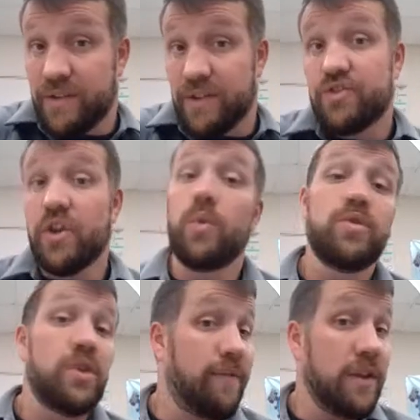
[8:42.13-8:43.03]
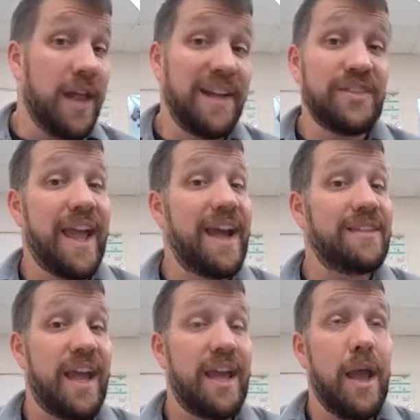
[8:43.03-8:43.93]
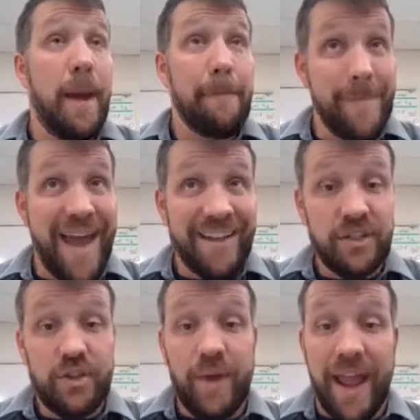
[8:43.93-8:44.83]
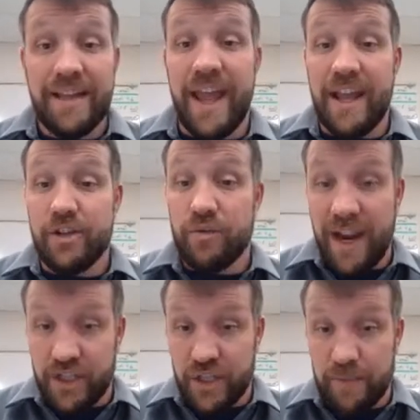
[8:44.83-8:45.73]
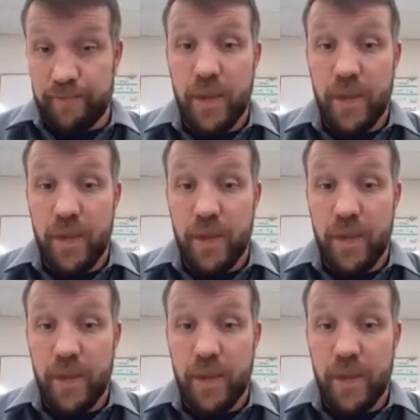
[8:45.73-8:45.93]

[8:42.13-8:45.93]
So a velocity has a magnitude and a direction.